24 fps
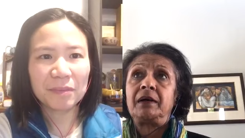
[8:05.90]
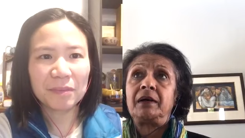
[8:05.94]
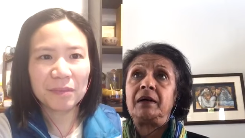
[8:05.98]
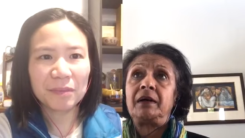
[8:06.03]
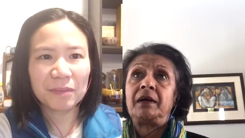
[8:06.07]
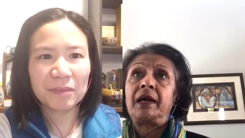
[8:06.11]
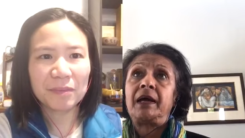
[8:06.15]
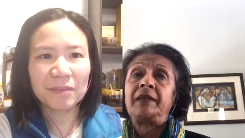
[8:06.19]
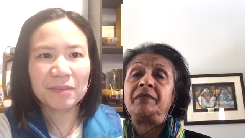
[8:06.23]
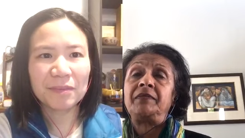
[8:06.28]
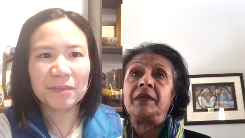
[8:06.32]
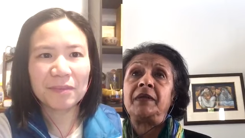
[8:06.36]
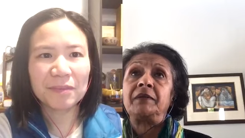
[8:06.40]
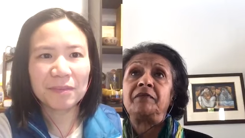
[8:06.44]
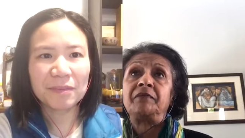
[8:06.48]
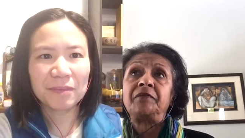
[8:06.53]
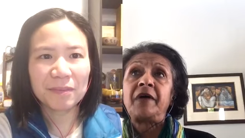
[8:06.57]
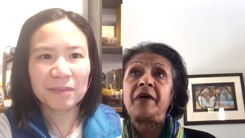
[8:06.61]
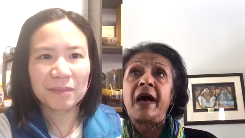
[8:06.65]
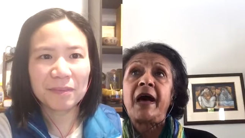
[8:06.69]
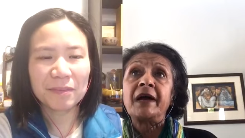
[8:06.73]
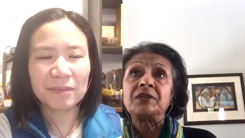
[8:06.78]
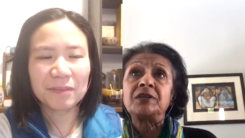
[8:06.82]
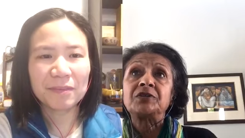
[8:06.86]
Speaker 1: and their
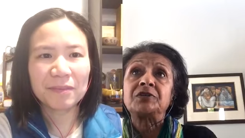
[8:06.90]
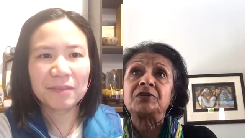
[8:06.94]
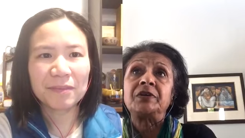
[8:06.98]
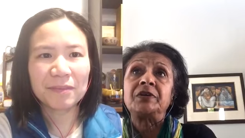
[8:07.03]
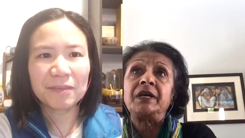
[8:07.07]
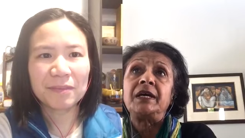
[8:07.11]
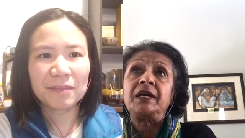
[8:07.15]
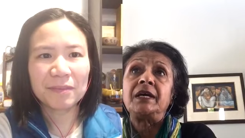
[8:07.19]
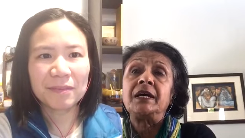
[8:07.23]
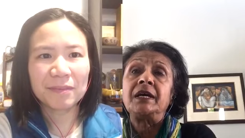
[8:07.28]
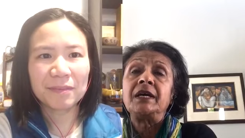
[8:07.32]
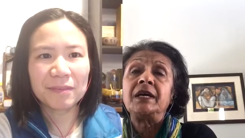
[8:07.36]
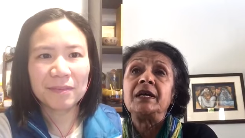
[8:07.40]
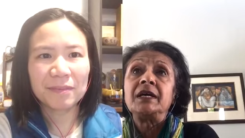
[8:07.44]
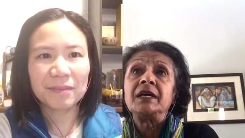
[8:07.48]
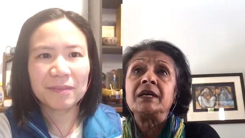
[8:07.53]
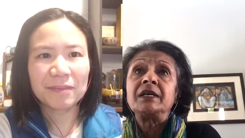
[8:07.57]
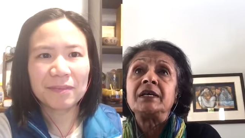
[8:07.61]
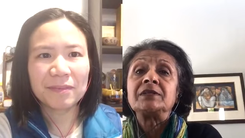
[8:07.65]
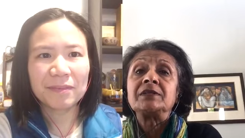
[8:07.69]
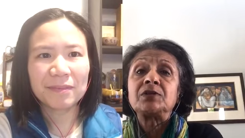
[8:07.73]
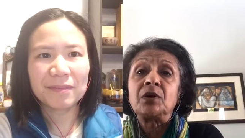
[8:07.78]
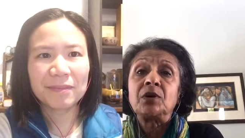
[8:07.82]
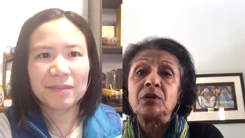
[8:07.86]
factory
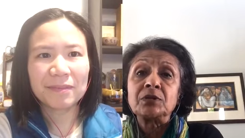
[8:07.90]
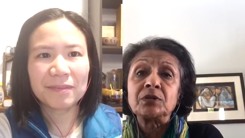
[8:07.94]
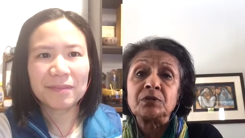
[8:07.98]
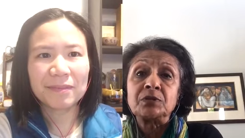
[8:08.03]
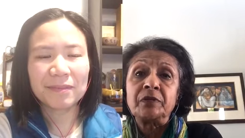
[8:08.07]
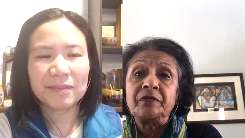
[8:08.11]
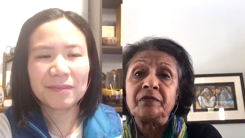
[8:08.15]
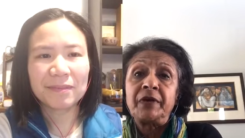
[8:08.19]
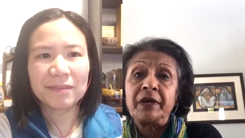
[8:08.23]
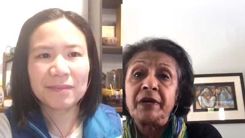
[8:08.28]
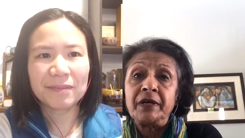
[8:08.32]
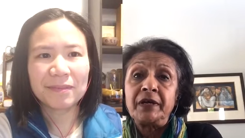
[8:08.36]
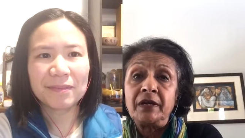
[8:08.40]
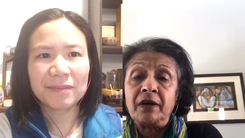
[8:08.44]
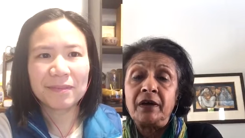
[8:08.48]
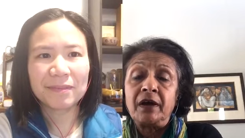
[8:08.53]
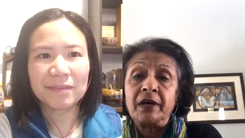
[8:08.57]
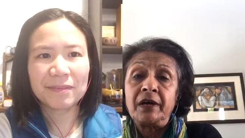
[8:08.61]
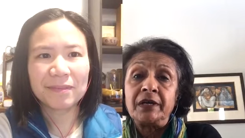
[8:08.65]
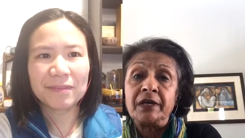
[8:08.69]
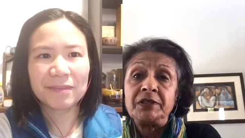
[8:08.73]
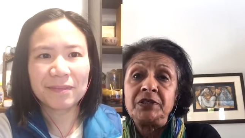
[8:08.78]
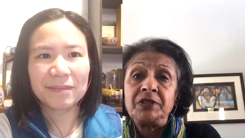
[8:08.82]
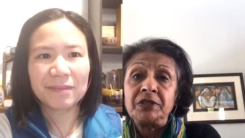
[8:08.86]
is also very
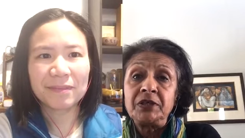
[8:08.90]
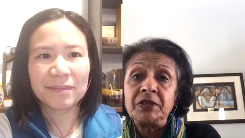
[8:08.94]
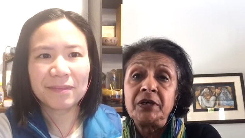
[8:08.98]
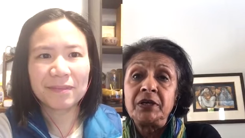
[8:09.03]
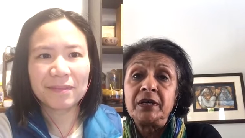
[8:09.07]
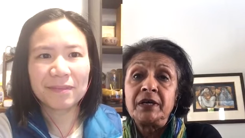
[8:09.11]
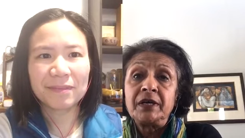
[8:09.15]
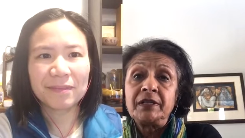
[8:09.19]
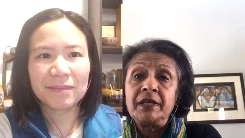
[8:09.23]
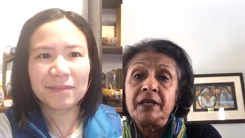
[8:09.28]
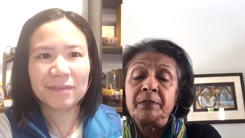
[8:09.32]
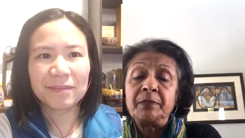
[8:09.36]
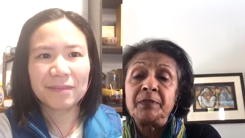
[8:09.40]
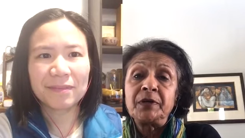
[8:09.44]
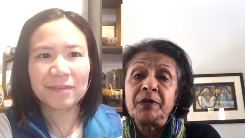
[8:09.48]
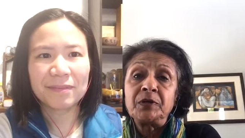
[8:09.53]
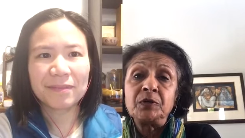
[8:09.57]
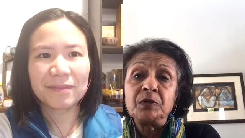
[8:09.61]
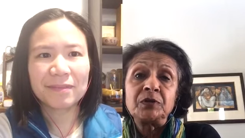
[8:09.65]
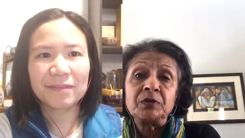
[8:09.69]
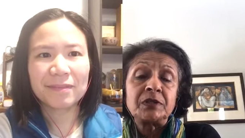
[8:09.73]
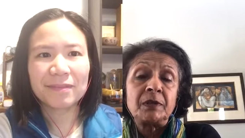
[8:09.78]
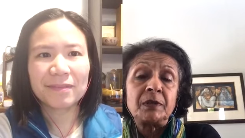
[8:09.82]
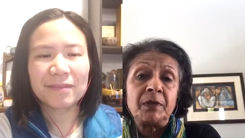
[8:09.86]
large. They
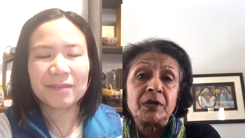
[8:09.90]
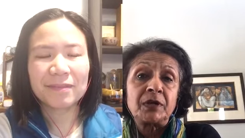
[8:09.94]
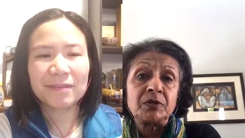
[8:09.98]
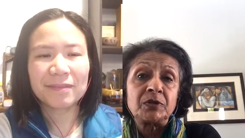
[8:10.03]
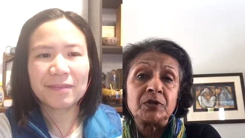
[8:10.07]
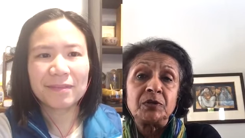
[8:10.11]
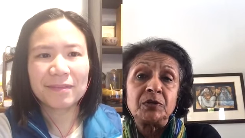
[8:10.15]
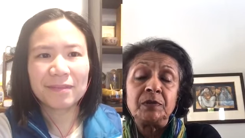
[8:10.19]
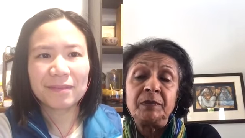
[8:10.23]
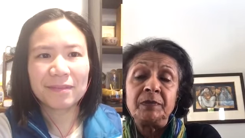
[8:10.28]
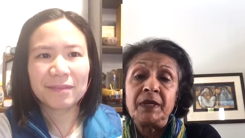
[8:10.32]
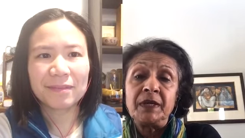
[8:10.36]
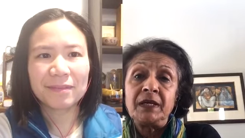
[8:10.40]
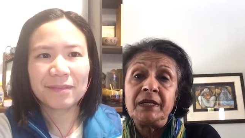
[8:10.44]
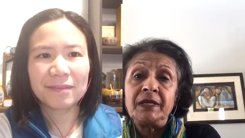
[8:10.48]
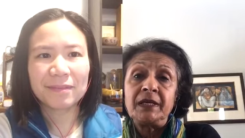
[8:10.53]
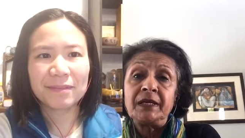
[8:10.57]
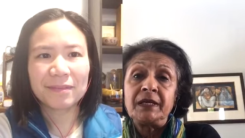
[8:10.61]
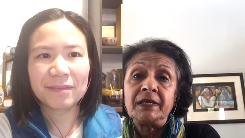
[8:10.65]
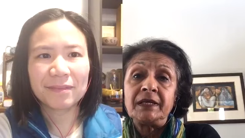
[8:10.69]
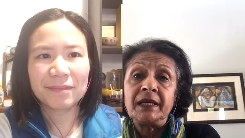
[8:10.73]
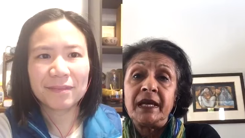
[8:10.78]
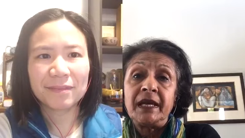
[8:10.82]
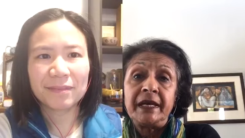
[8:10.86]
produce about 2
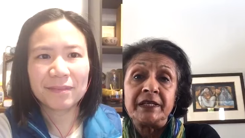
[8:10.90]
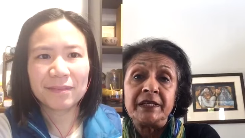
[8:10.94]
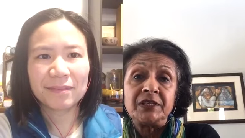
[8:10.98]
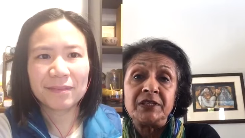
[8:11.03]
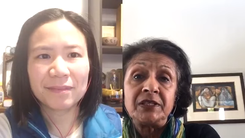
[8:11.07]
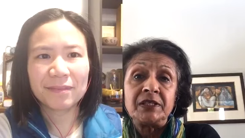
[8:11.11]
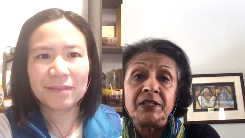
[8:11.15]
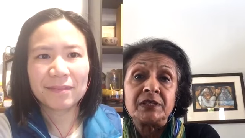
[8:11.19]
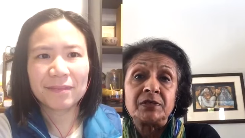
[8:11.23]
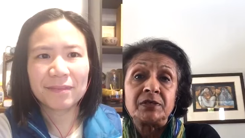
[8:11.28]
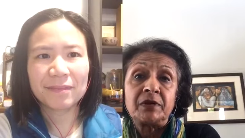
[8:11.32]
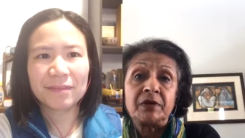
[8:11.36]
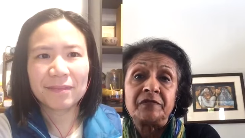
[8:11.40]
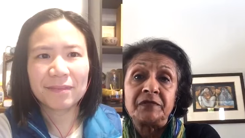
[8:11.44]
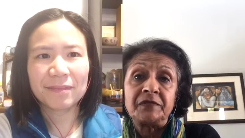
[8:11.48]
million kgs of